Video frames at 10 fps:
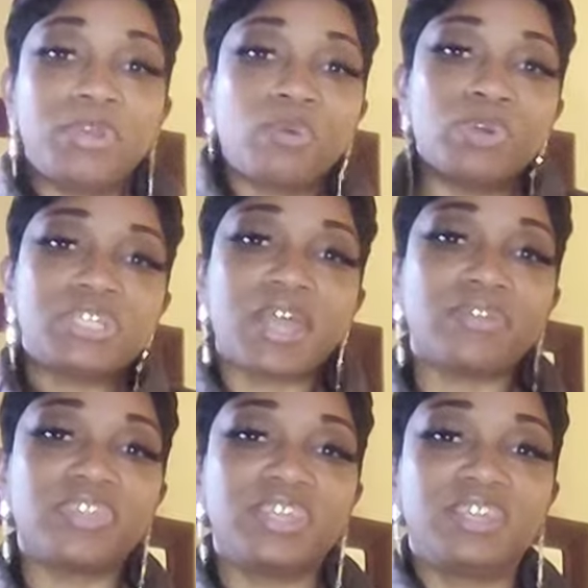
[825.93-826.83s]
me know what
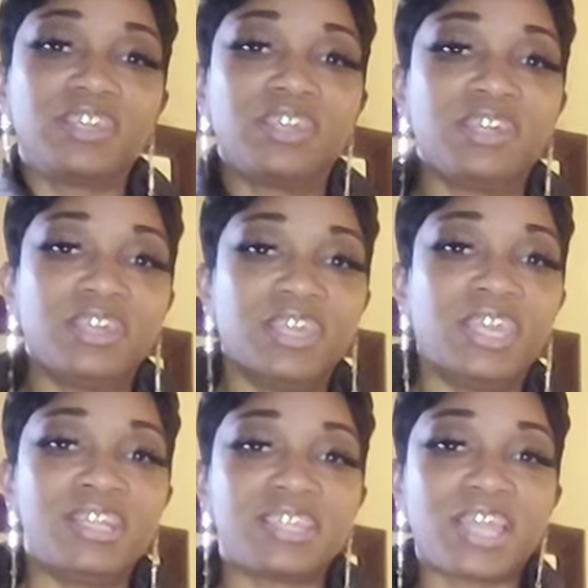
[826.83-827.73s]
y'all think.
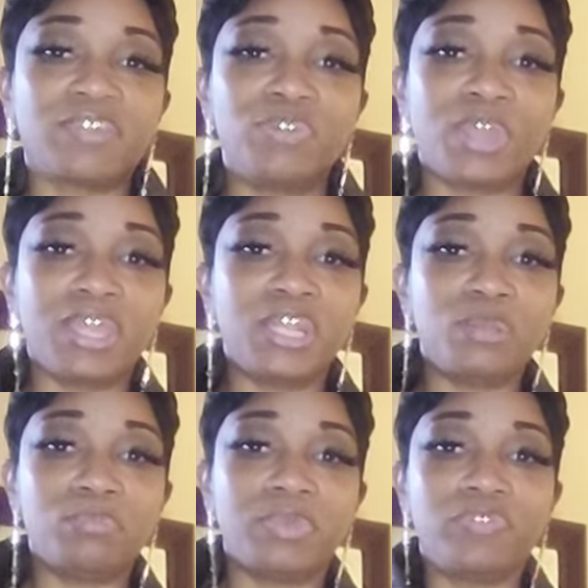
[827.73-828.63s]
And it's like if you had
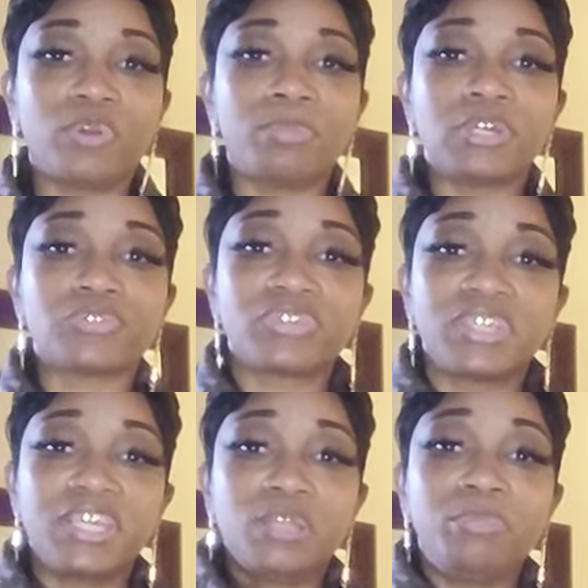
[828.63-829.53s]
any, if your bust was
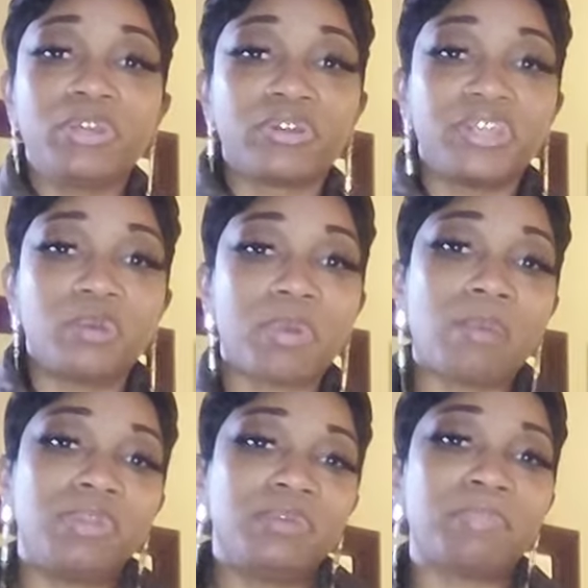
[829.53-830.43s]
any bigger, they'll
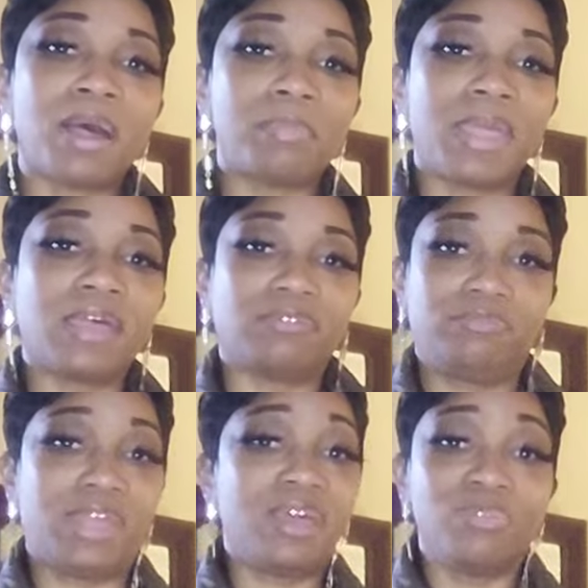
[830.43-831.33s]
probably pop out.
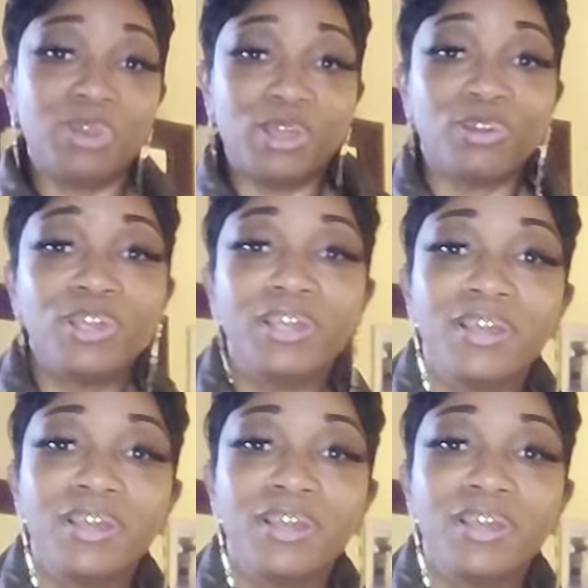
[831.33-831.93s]
I don't know.